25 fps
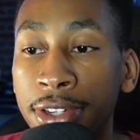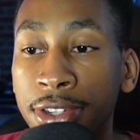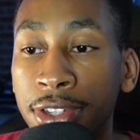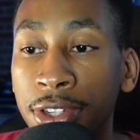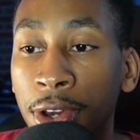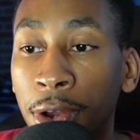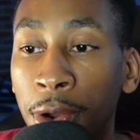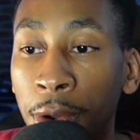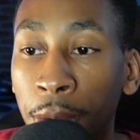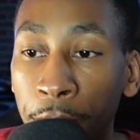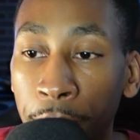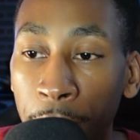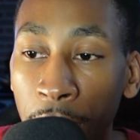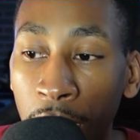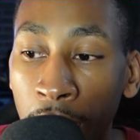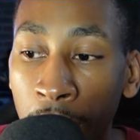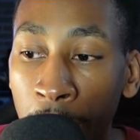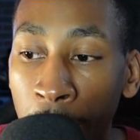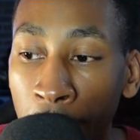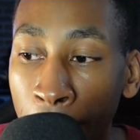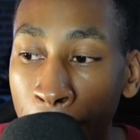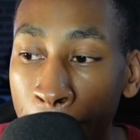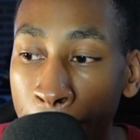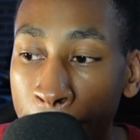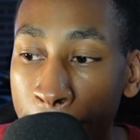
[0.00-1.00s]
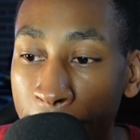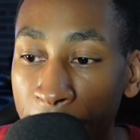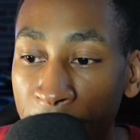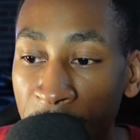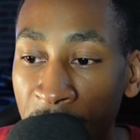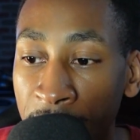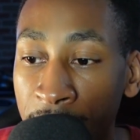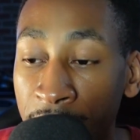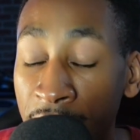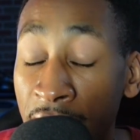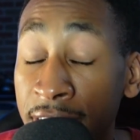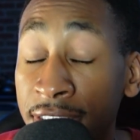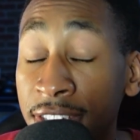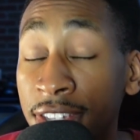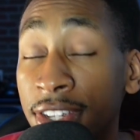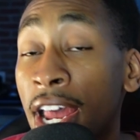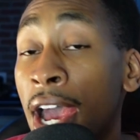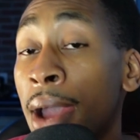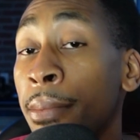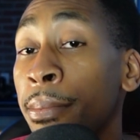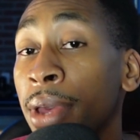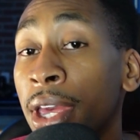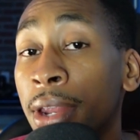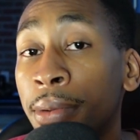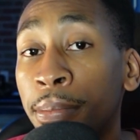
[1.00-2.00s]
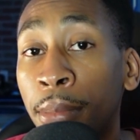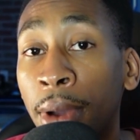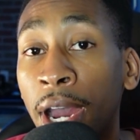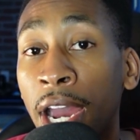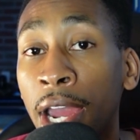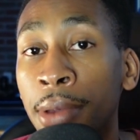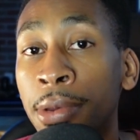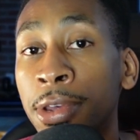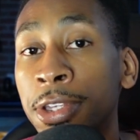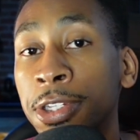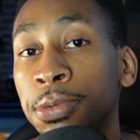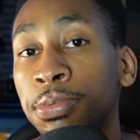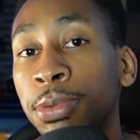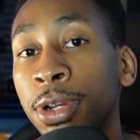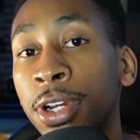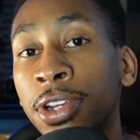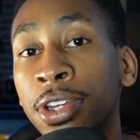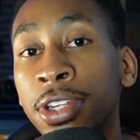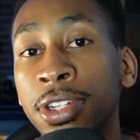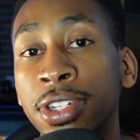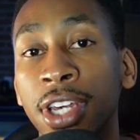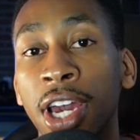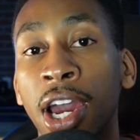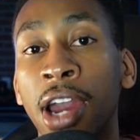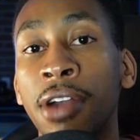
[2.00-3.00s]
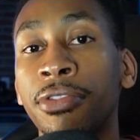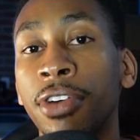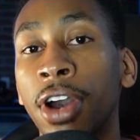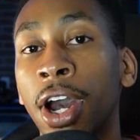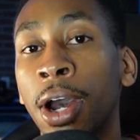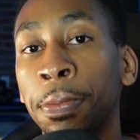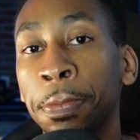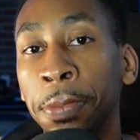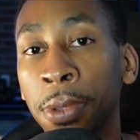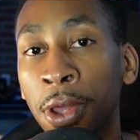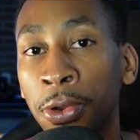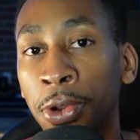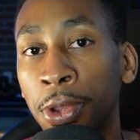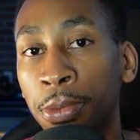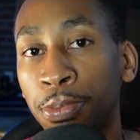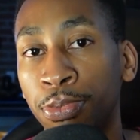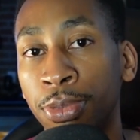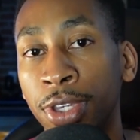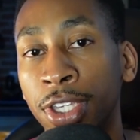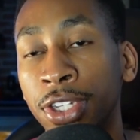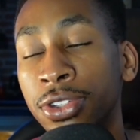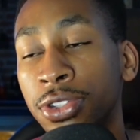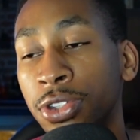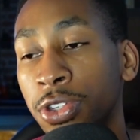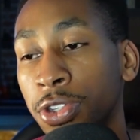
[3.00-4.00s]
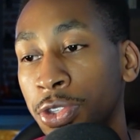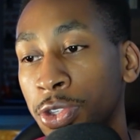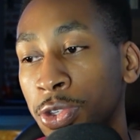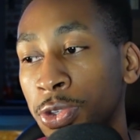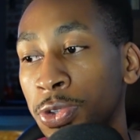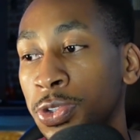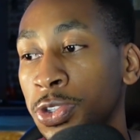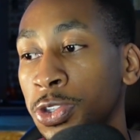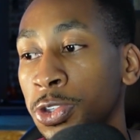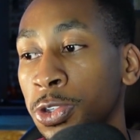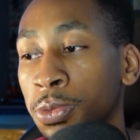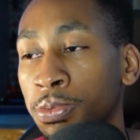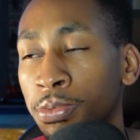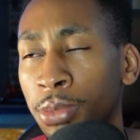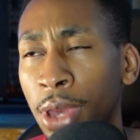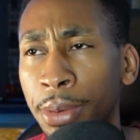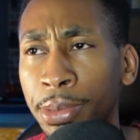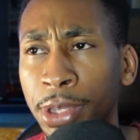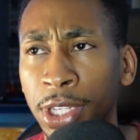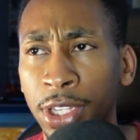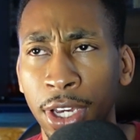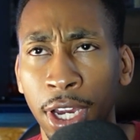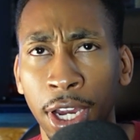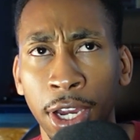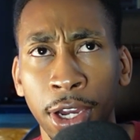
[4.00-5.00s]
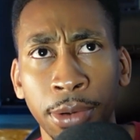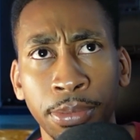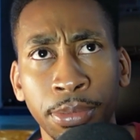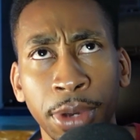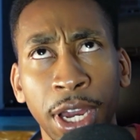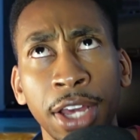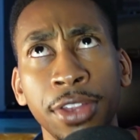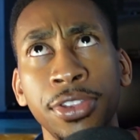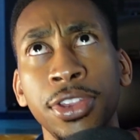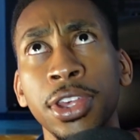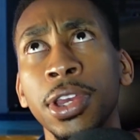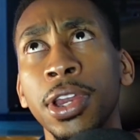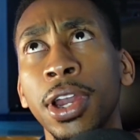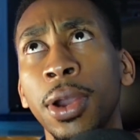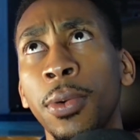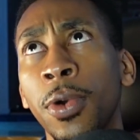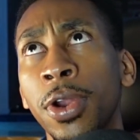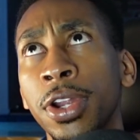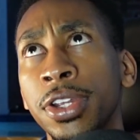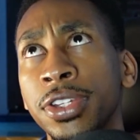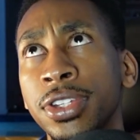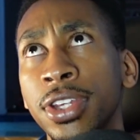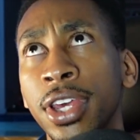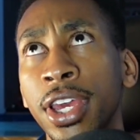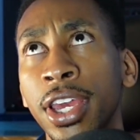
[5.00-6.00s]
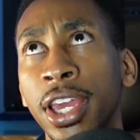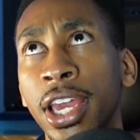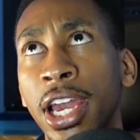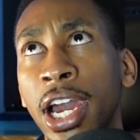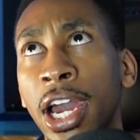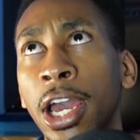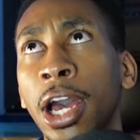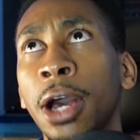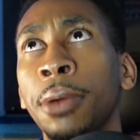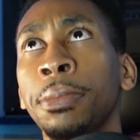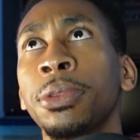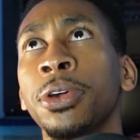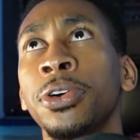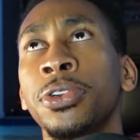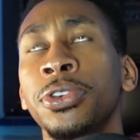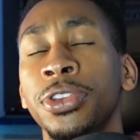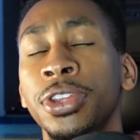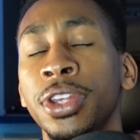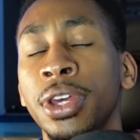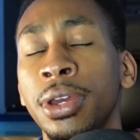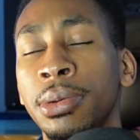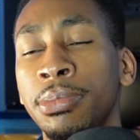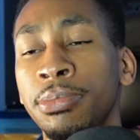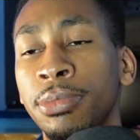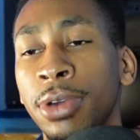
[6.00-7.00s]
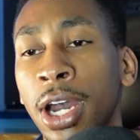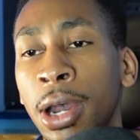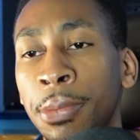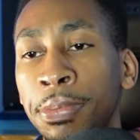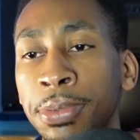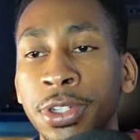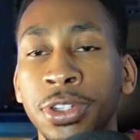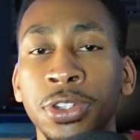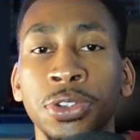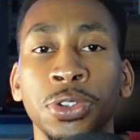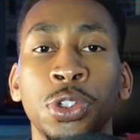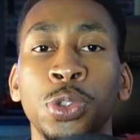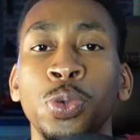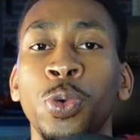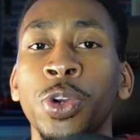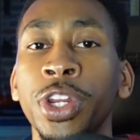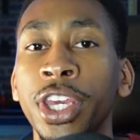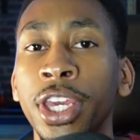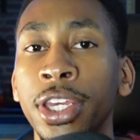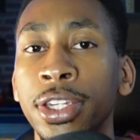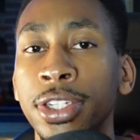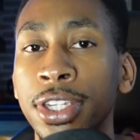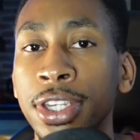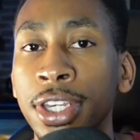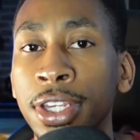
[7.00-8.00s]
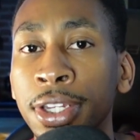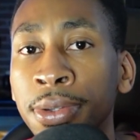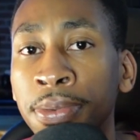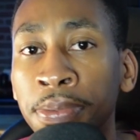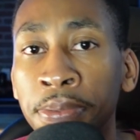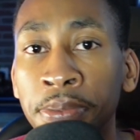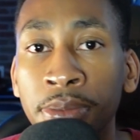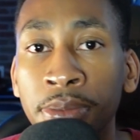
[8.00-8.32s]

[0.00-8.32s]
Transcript: So and that's not been my experience. I've uploaded beats to YouTube. Maybe I think I want to say I uploaded them up until 2018,